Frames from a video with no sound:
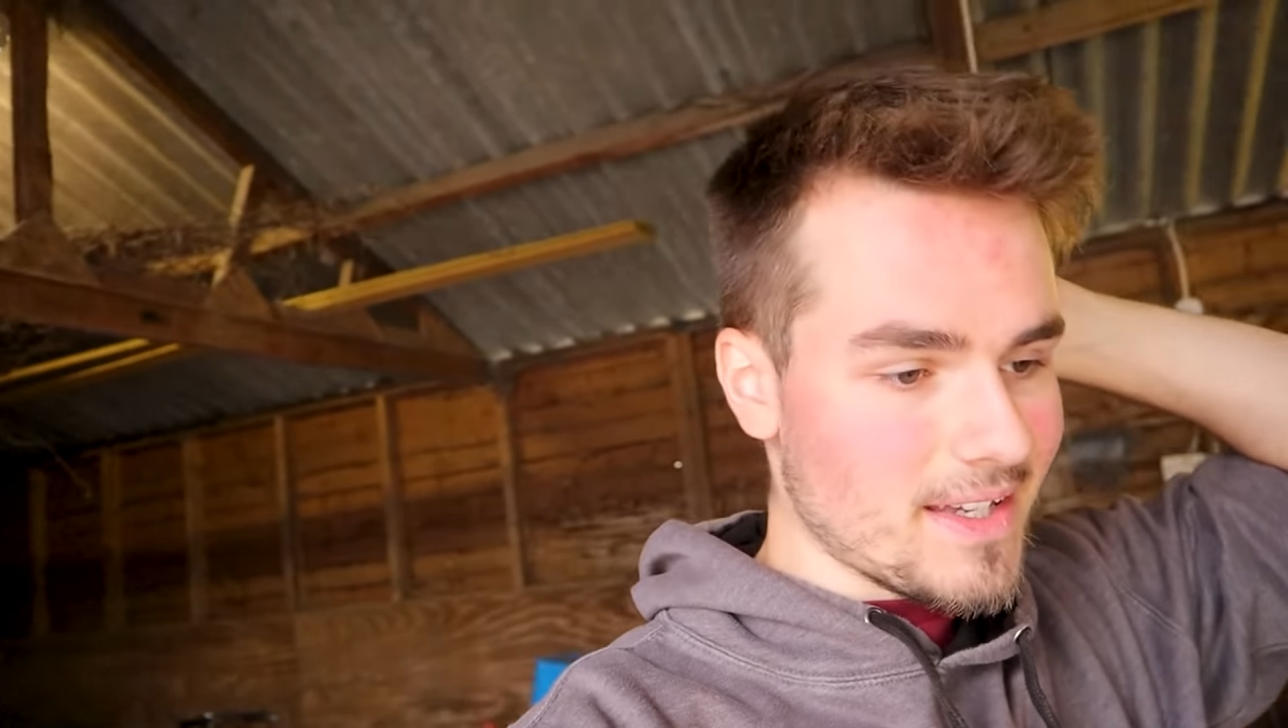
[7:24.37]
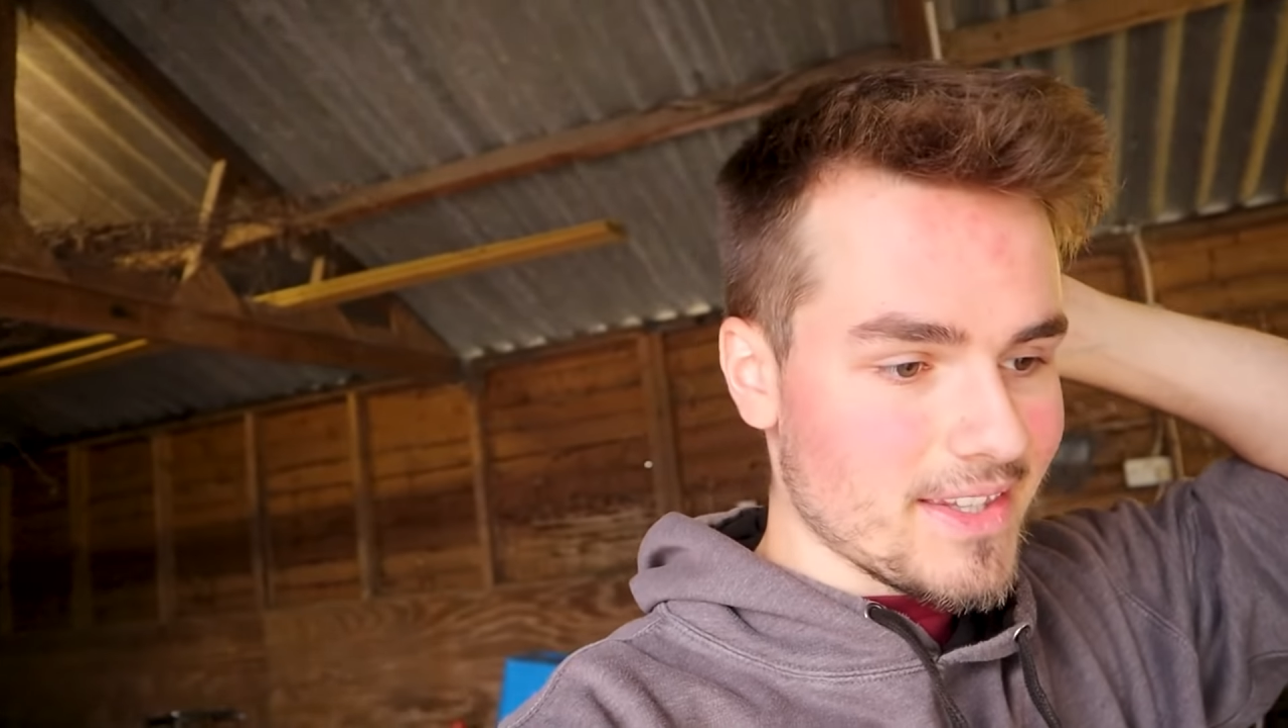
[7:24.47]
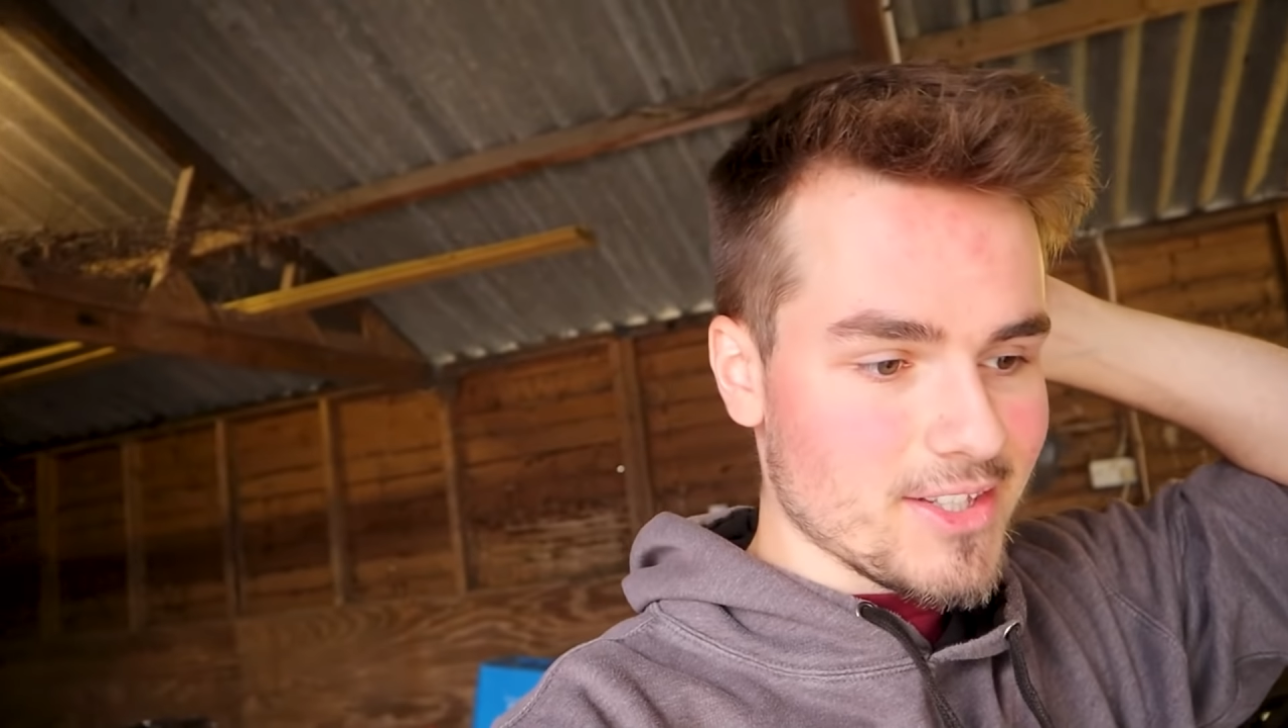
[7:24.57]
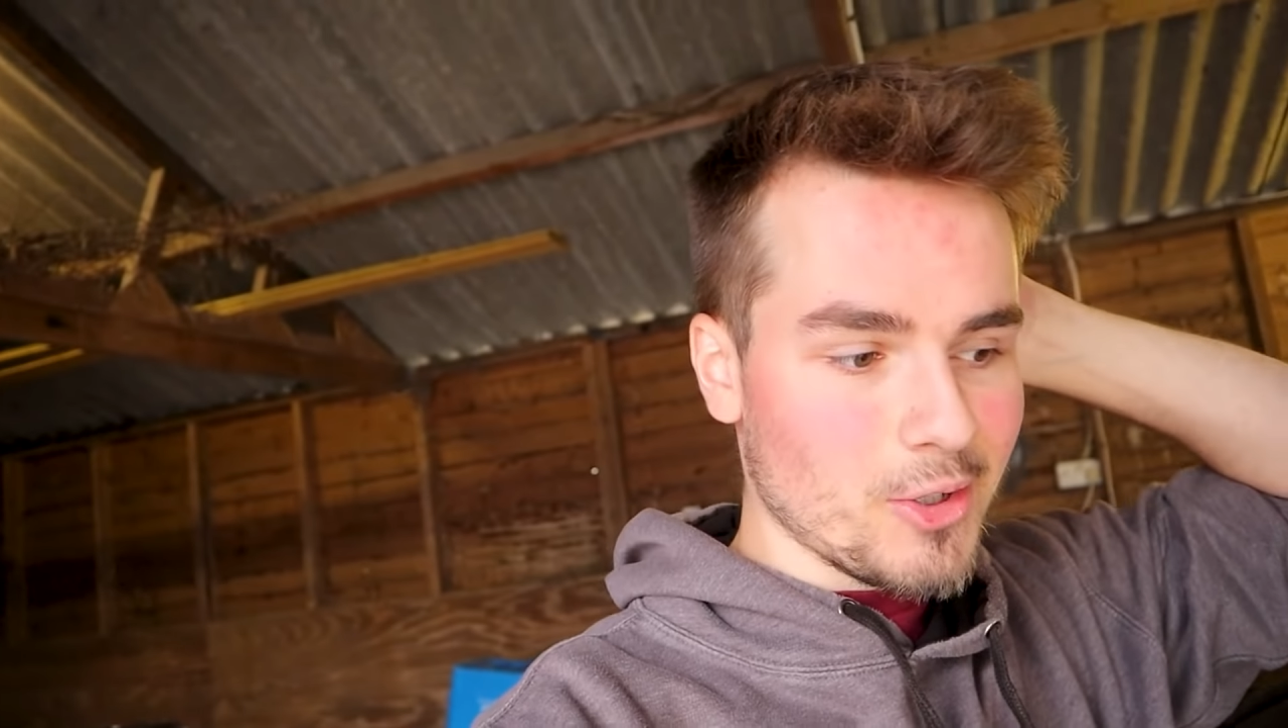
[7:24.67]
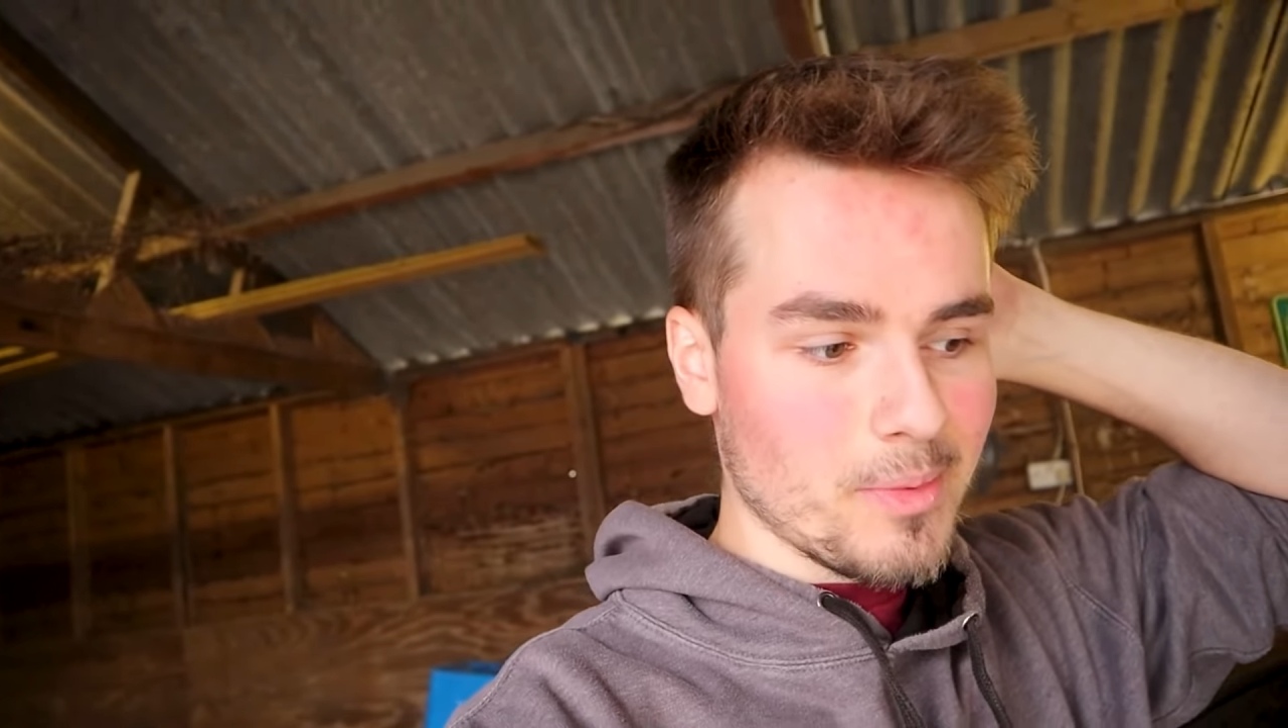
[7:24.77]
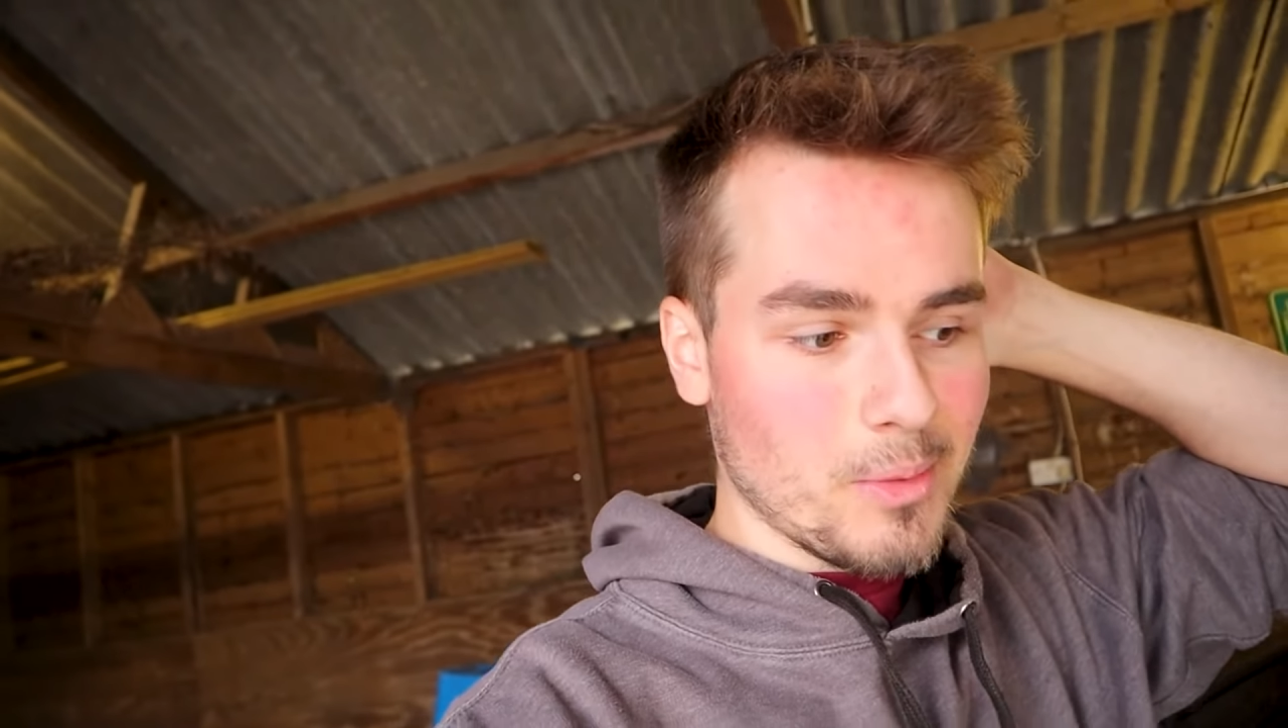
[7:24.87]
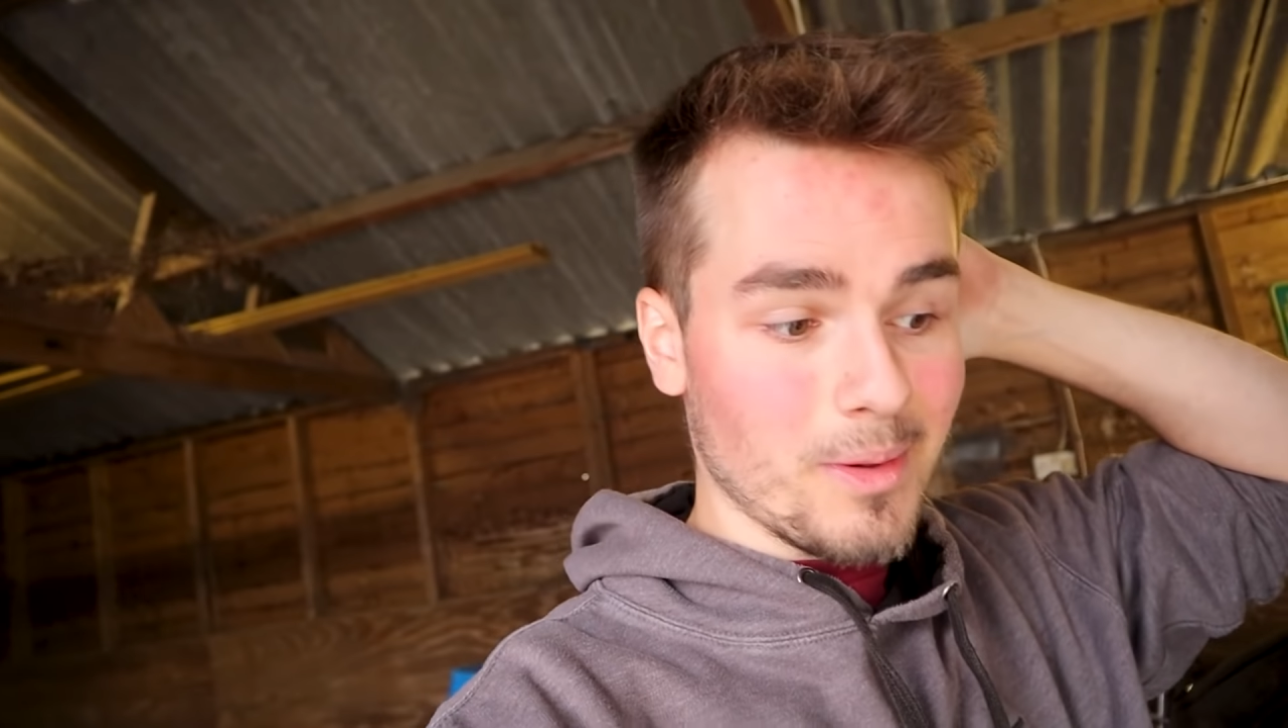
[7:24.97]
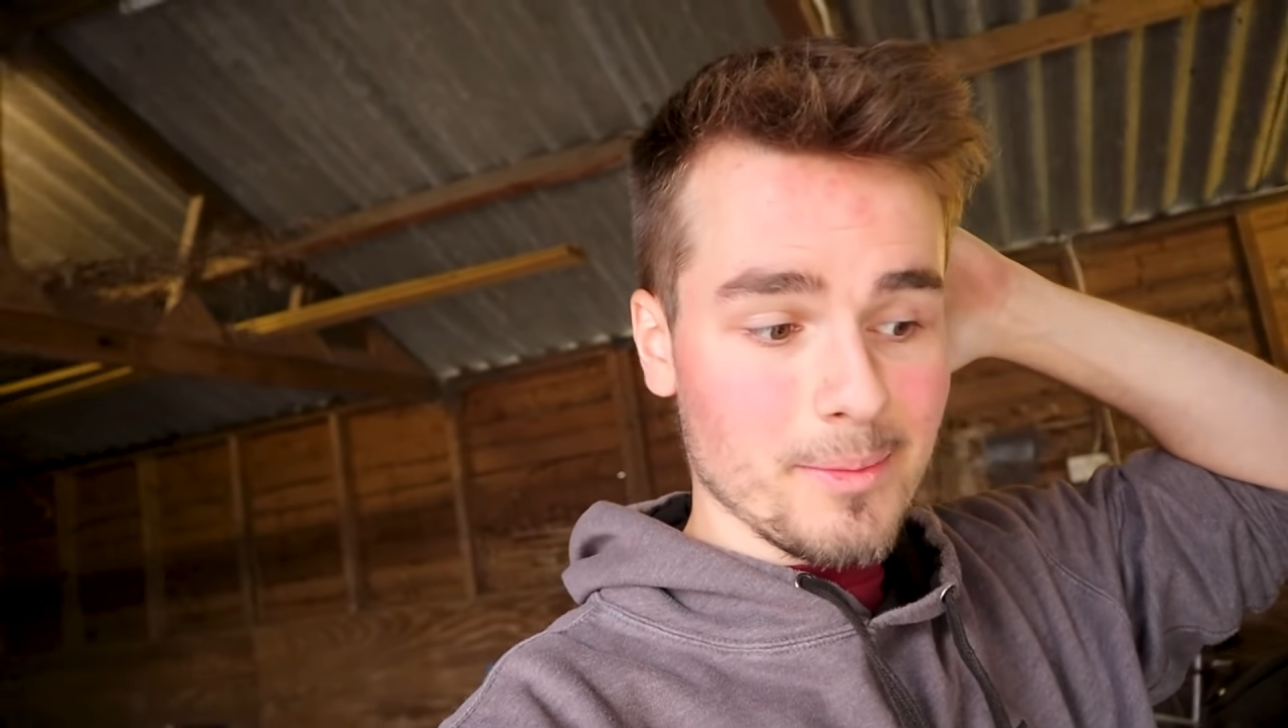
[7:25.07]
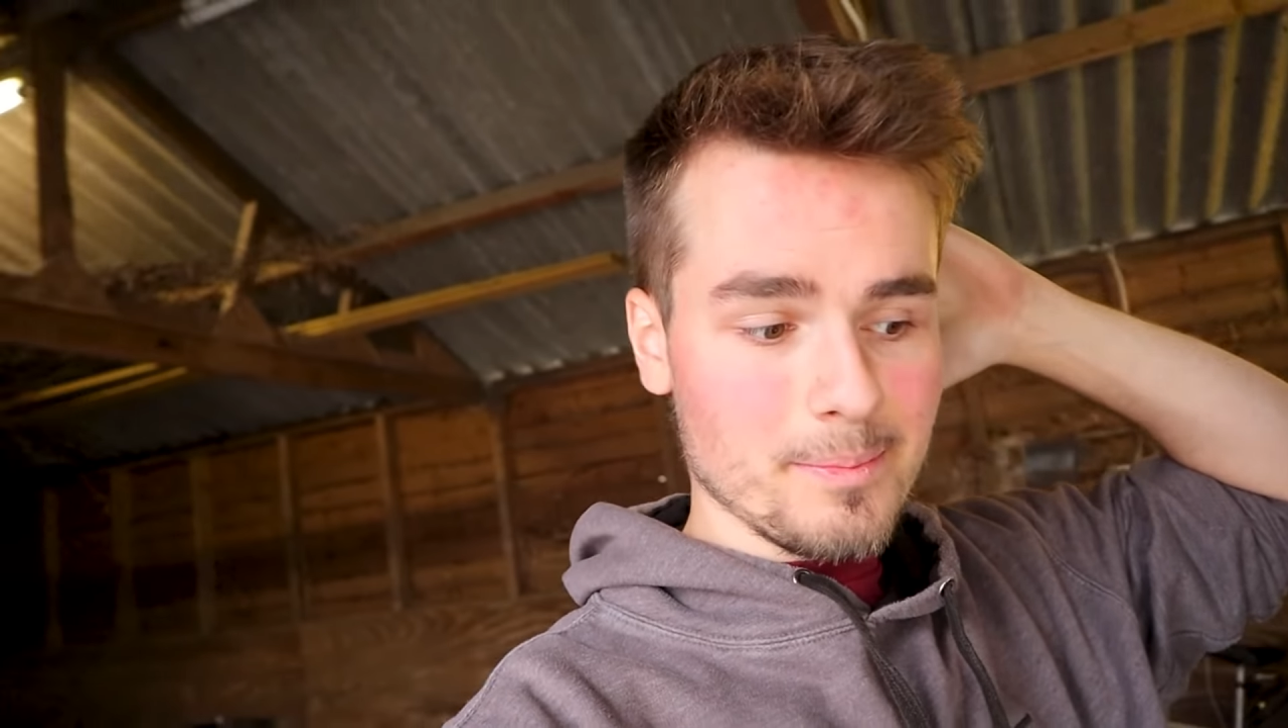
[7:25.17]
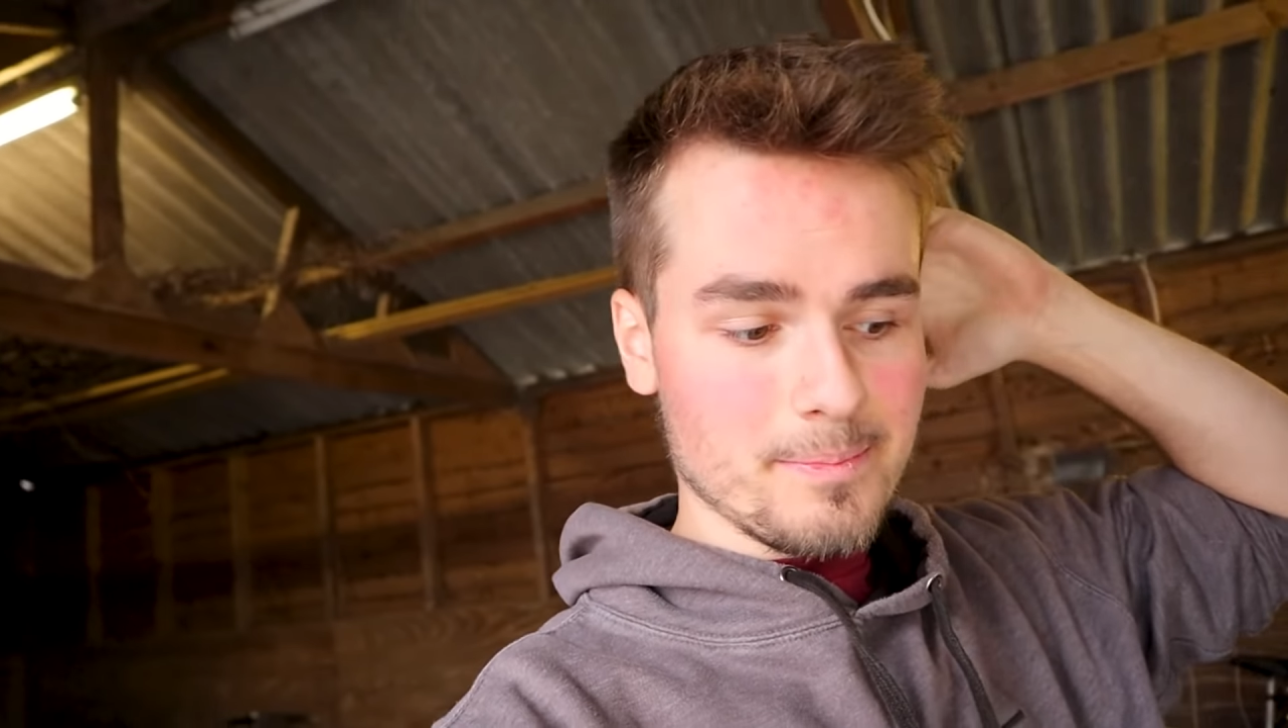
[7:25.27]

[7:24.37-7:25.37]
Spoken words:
and told me what